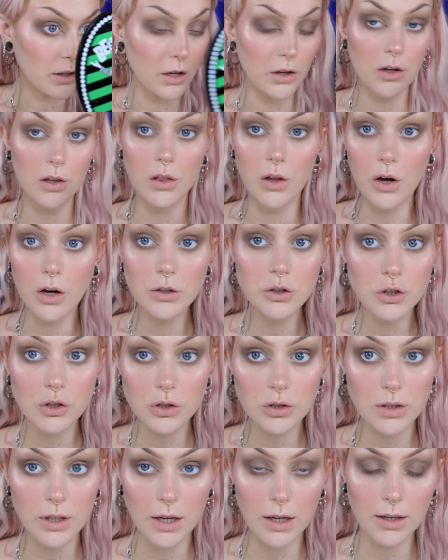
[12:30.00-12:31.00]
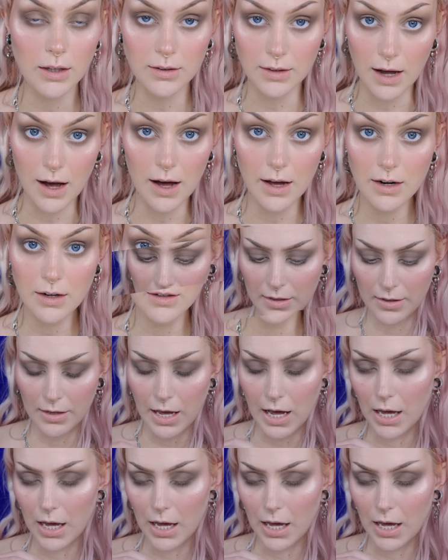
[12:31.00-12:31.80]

not a lot just like that